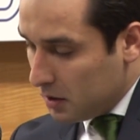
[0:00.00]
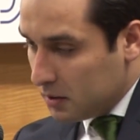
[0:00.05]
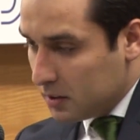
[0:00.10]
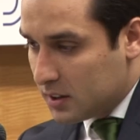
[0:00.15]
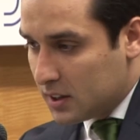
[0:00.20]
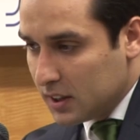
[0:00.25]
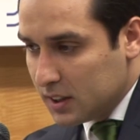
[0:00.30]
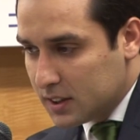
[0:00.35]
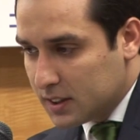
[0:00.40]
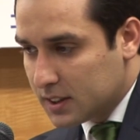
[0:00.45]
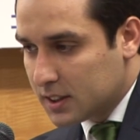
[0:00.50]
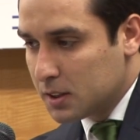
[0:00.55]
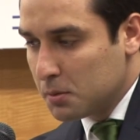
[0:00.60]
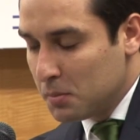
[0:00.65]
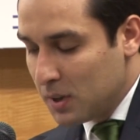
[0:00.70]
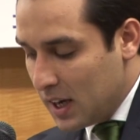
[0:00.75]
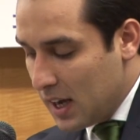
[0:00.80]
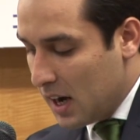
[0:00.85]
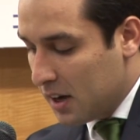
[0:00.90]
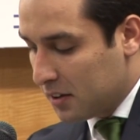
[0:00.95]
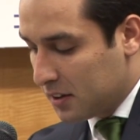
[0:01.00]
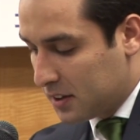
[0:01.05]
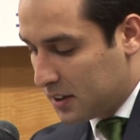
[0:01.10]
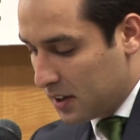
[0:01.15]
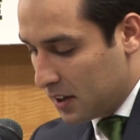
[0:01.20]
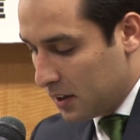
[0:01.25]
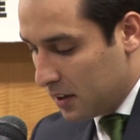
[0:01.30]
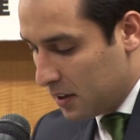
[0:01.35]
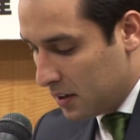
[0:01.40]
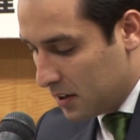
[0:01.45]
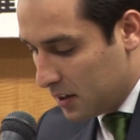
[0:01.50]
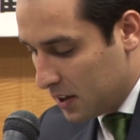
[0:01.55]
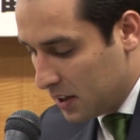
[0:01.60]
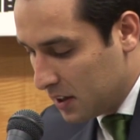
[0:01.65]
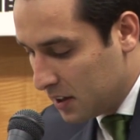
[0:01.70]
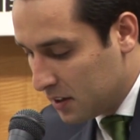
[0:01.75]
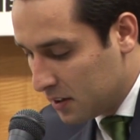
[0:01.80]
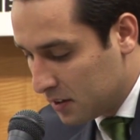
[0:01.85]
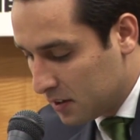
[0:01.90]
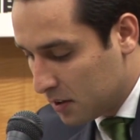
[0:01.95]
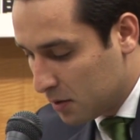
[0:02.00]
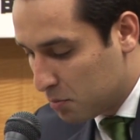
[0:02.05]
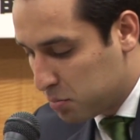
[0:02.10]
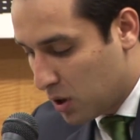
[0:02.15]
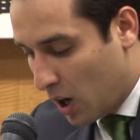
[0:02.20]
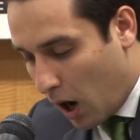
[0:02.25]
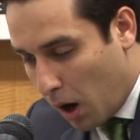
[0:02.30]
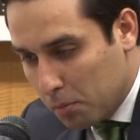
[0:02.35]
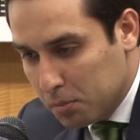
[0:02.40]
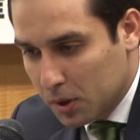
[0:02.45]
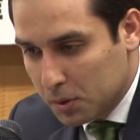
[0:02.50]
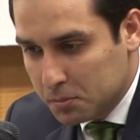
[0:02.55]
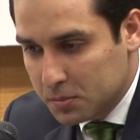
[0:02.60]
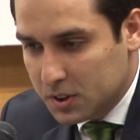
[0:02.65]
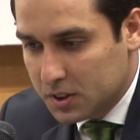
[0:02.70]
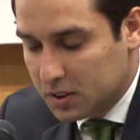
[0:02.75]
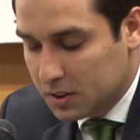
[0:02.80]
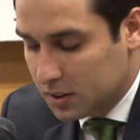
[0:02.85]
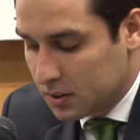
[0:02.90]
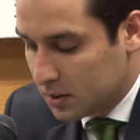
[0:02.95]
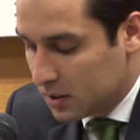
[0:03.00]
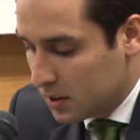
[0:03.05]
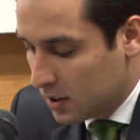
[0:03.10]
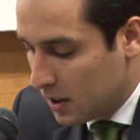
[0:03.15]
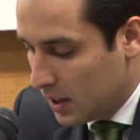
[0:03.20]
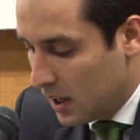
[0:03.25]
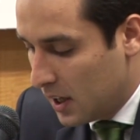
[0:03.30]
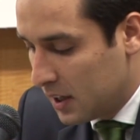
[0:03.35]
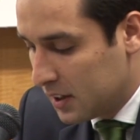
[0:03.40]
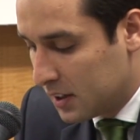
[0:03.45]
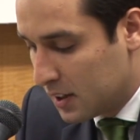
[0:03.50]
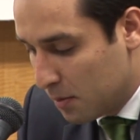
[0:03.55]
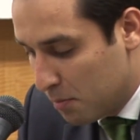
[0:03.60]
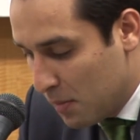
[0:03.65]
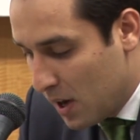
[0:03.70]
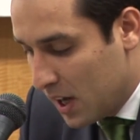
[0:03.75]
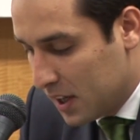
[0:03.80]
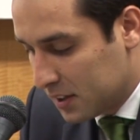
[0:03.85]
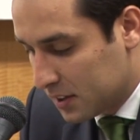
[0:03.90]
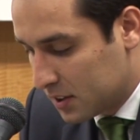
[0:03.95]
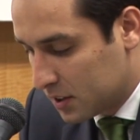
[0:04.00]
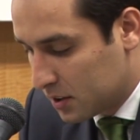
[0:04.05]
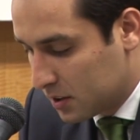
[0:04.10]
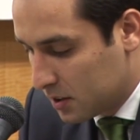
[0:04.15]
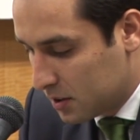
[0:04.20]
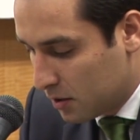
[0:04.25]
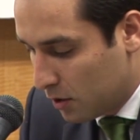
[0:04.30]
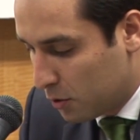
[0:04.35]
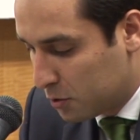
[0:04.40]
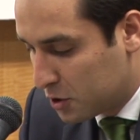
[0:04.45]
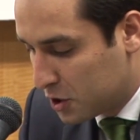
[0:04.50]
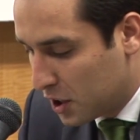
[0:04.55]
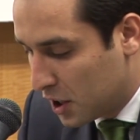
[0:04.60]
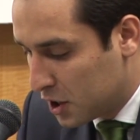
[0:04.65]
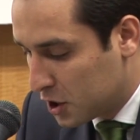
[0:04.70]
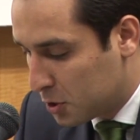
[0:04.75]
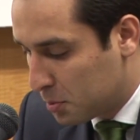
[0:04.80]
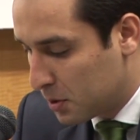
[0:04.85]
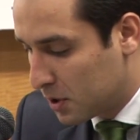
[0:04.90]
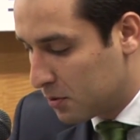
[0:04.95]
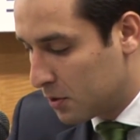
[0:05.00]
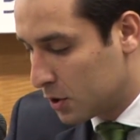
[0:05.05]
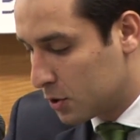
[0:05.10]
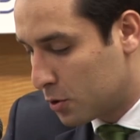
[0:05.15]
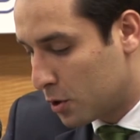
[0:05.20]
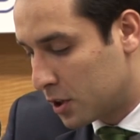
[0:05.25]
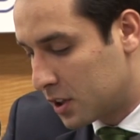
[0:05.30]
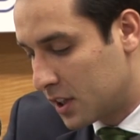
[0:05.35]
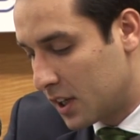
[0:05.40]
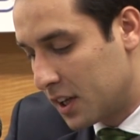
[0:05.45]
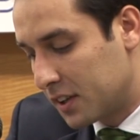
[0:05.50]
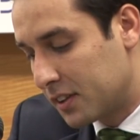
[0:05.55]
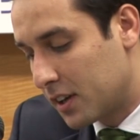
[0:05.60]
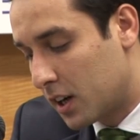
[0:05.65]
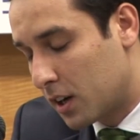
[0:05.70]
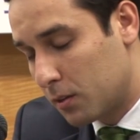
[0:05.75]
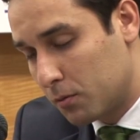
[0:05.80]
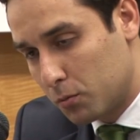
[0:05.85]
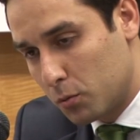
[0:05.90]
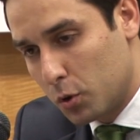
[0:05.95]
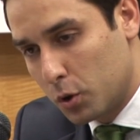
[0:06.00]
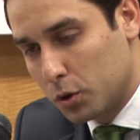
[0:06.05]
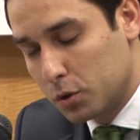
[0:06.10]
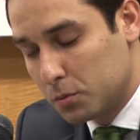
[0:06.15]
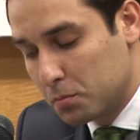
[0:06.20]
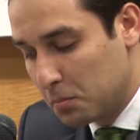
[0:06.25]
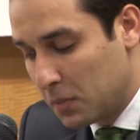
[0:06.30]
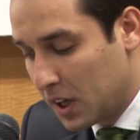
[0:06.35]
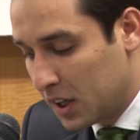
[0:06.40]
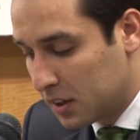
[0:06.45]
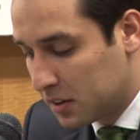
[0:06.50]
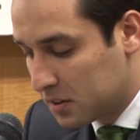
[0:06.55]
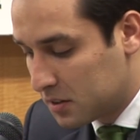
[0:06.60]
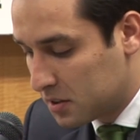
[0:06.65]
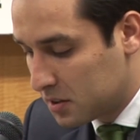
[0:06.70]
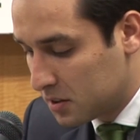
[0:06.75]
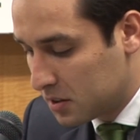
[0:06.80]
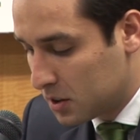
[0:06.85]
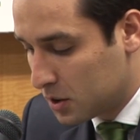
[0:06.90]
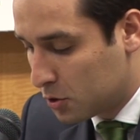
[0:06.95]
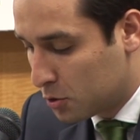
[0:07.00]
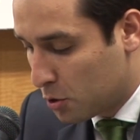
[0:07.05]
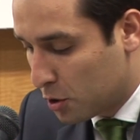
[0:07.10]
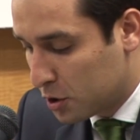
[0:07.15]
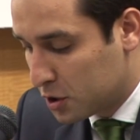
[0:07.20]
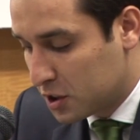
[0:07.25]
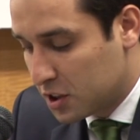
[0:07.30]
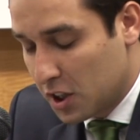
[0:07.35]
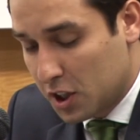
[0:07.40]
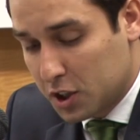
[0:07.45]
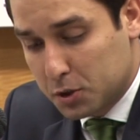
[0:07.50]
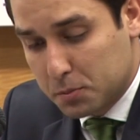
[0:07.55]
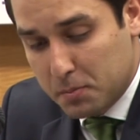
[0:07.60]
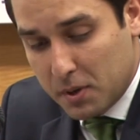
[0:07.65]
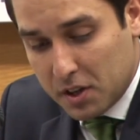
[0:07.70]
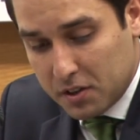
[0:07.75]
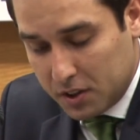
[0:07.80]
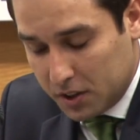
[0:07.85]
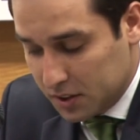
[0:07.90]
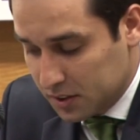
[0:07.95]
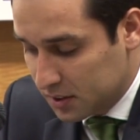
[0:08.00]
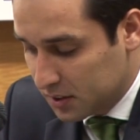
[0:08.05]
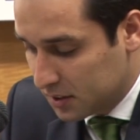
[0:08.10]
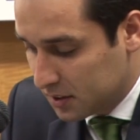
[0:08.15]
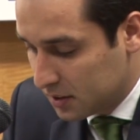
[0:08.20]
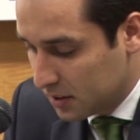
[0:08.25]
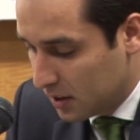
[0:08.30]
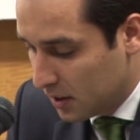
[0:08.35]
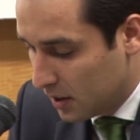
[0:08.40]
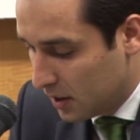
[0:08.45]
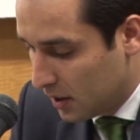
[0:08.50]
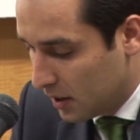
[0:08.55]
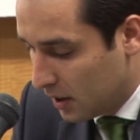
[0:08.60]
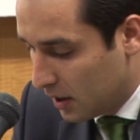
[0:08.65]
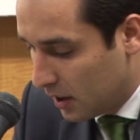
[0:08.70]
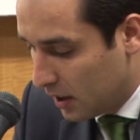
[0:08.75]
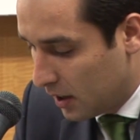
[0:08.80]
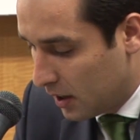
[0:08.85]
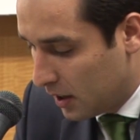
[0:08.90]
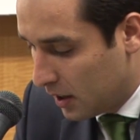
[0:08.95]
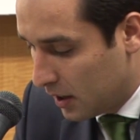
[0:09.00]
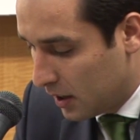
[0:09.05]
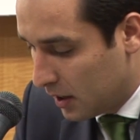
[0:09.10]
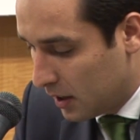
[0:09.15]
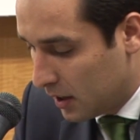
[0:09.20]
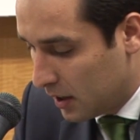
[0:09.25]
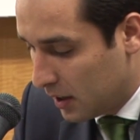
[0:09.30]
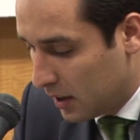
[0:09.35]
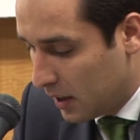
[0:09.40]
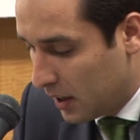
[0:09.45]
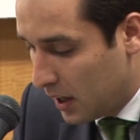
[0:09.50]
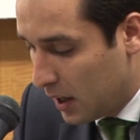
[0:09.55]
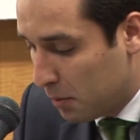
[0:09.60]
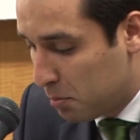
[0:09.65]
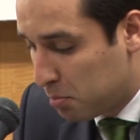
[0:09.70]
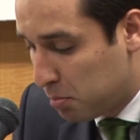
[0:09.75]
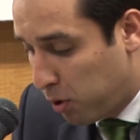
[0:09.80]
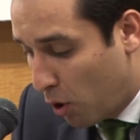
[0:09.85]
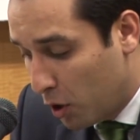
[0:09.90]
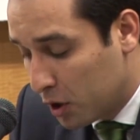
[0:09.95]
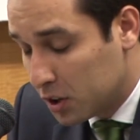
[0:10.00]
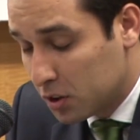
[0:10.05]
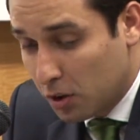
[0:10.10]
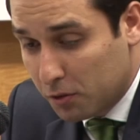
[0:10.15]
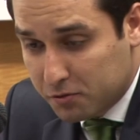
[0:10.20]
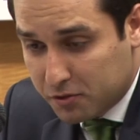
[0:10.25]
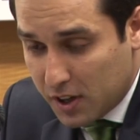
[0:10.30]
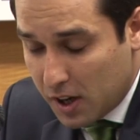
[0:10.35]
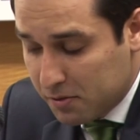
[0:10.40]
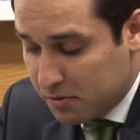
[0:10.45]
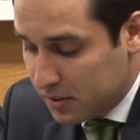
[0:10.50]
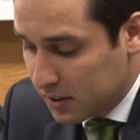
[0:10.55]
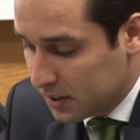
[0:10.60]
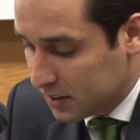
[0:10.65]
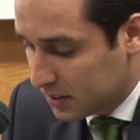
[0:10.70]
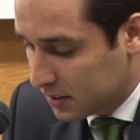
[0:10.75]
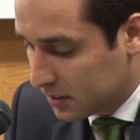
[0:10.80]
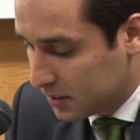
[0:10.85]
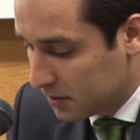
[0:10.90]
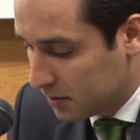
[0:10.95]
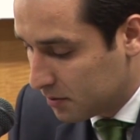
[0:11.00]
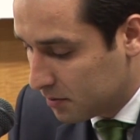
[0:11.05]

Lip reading: This similarity in problems and demands of change between Turkey and the Arab world made the Turkish experience a point of reference.